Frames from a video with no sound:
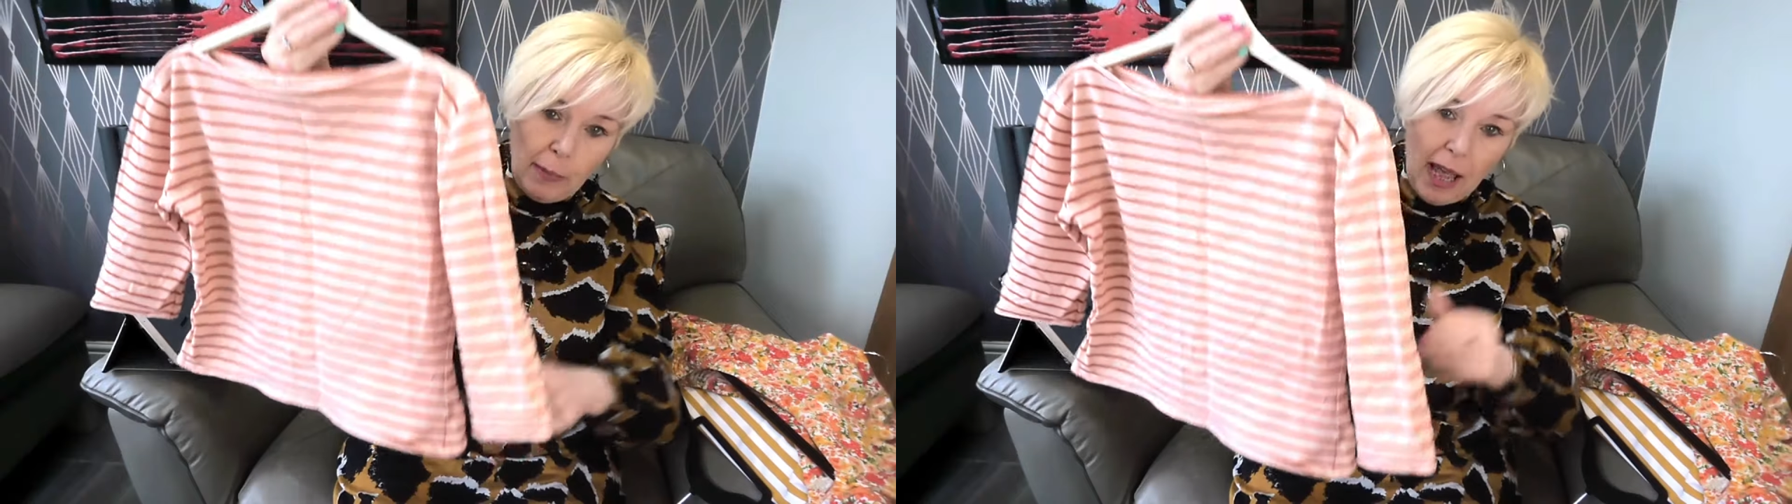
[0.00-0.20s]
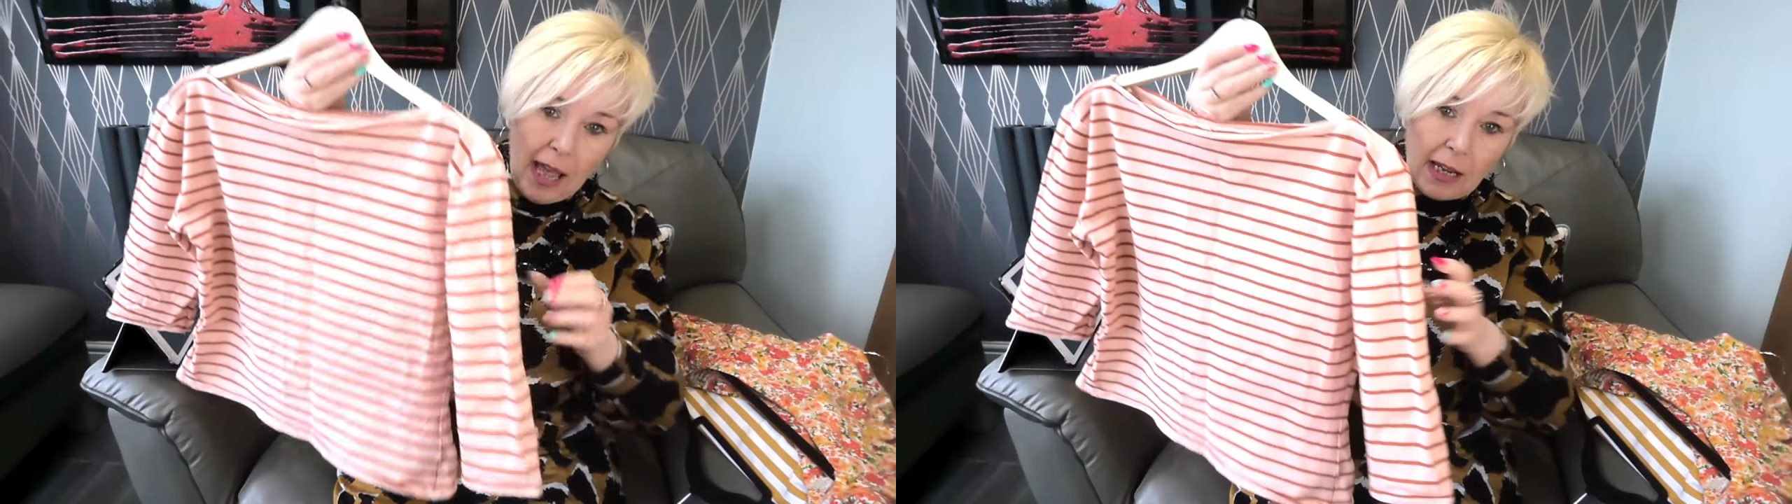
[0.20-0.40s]
the
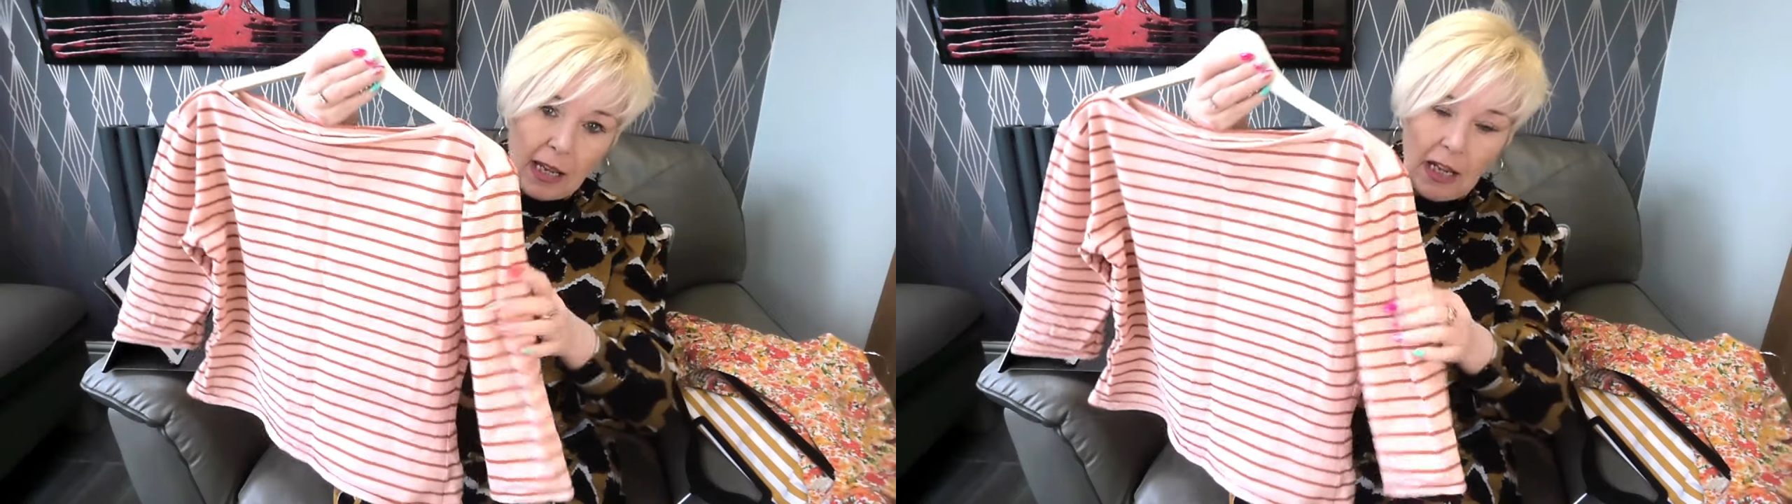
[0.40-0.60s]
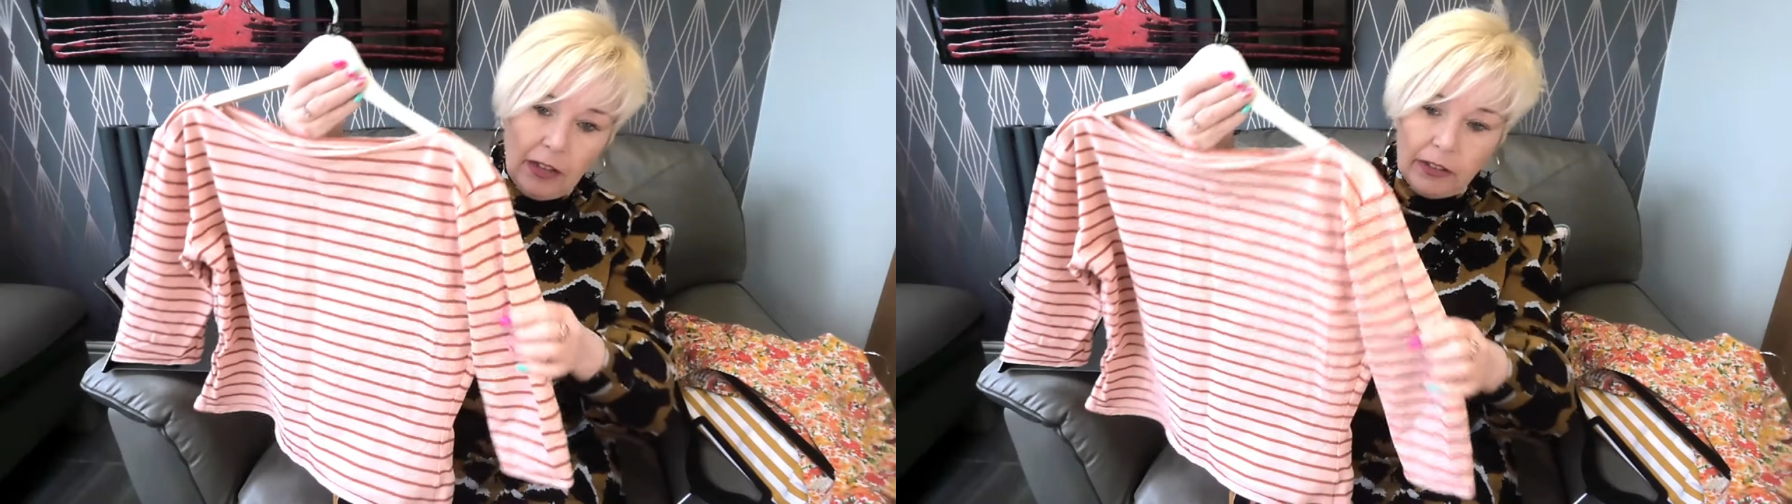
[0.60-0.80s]
back,
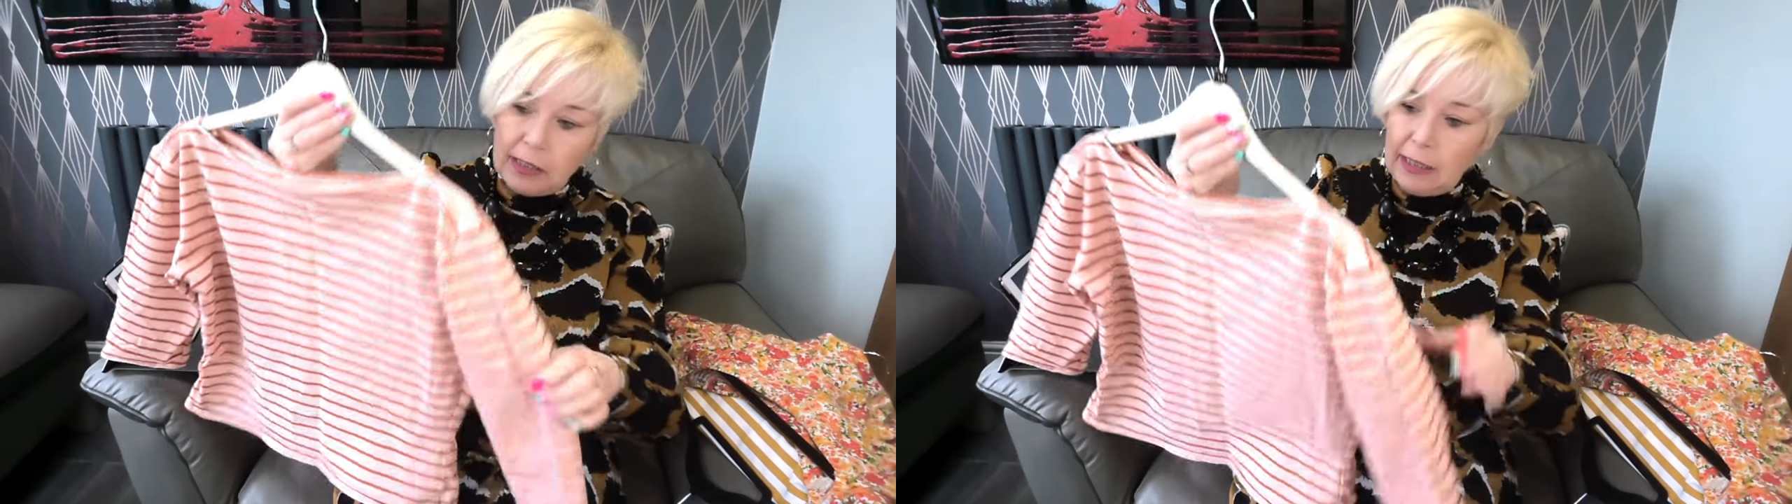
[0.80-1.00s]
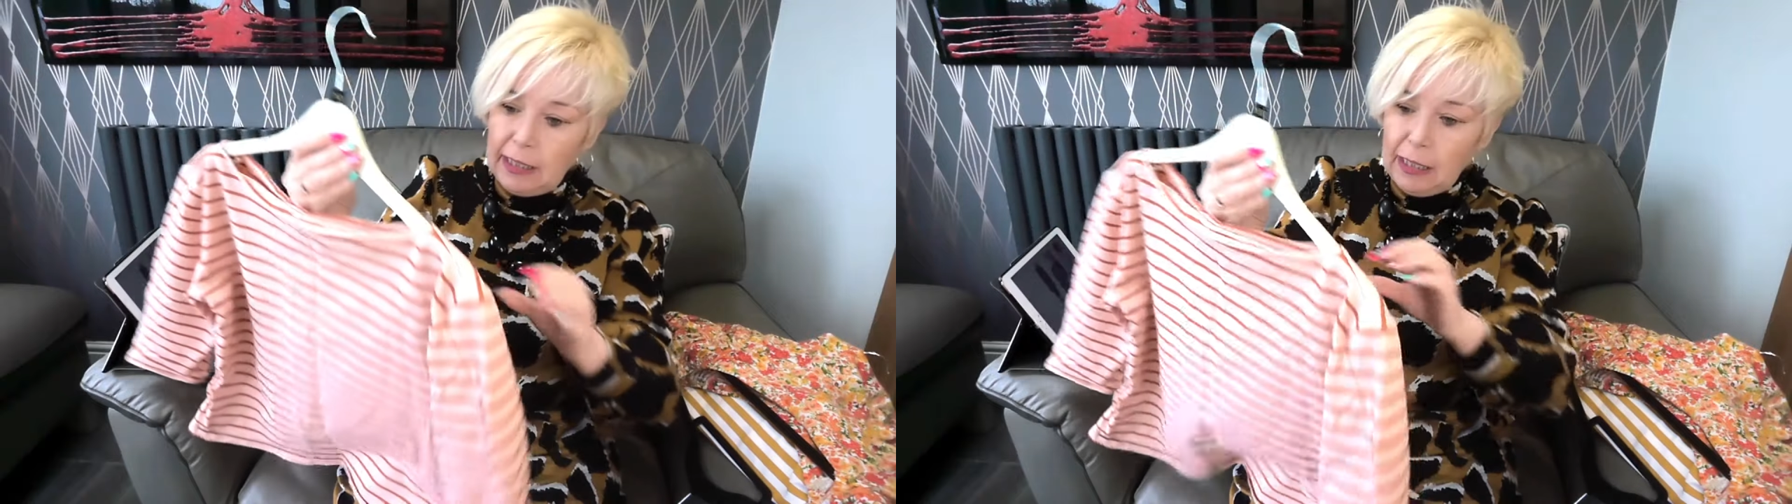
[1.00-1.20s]
and the
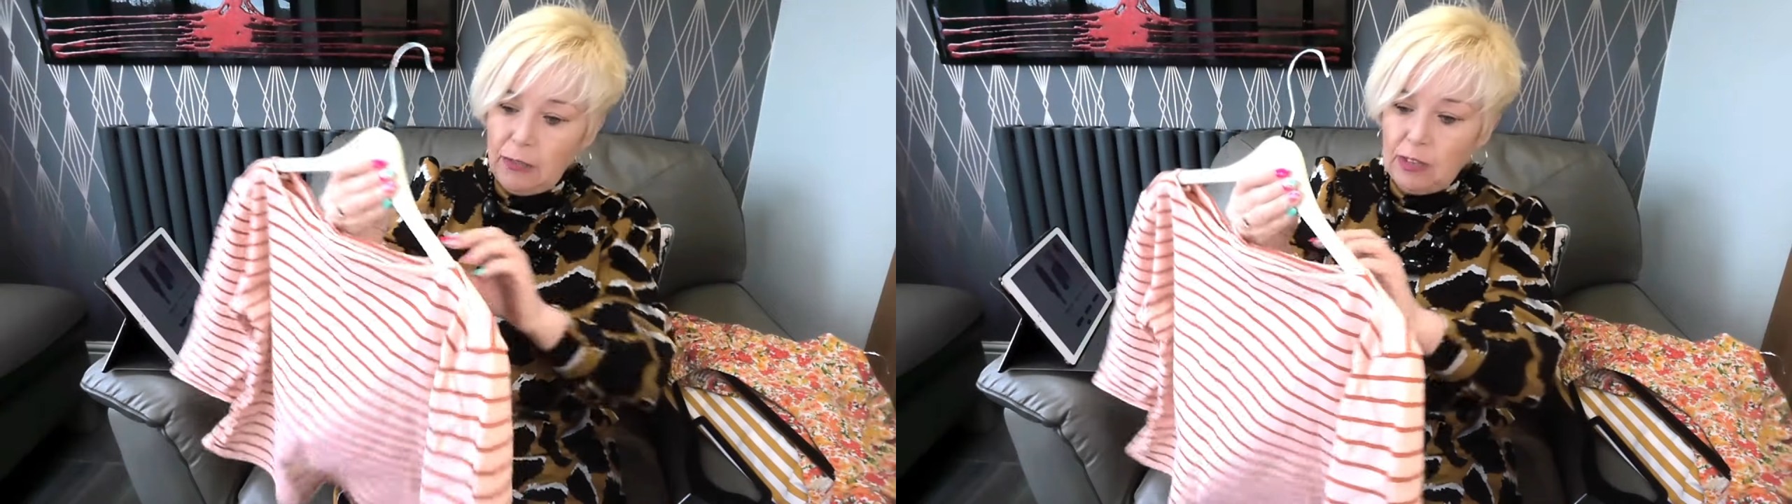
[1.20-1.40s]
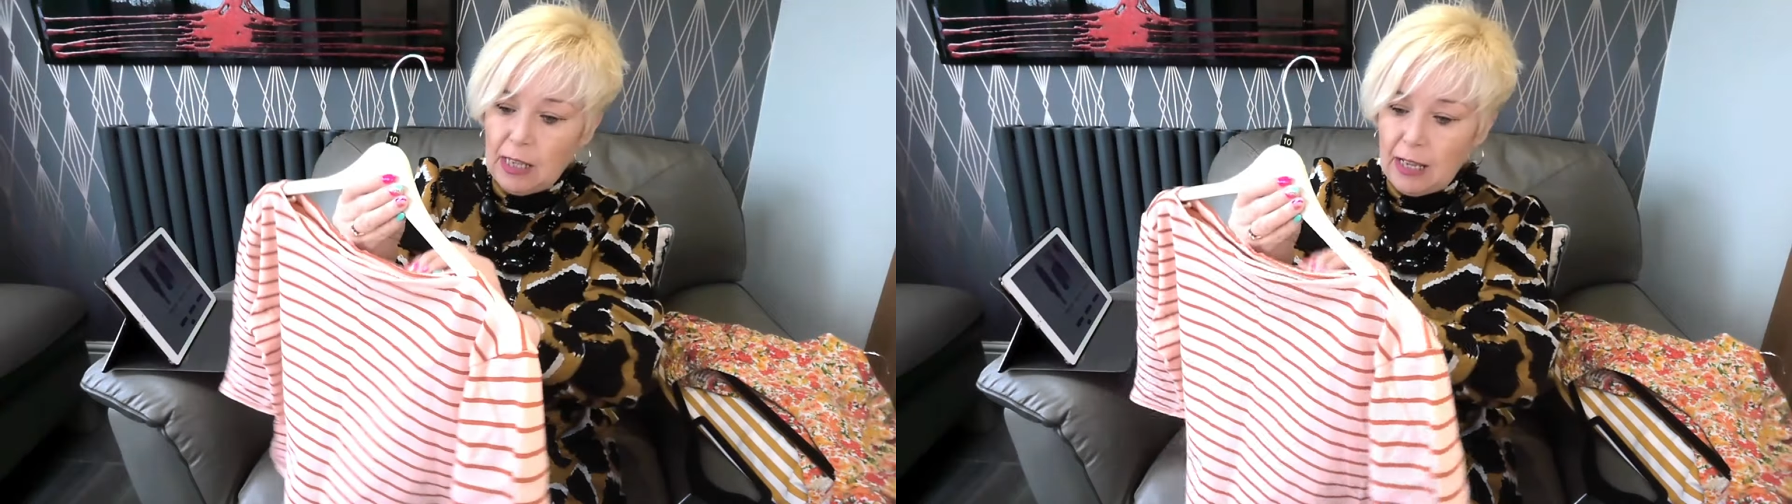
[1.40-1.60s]
sleeves.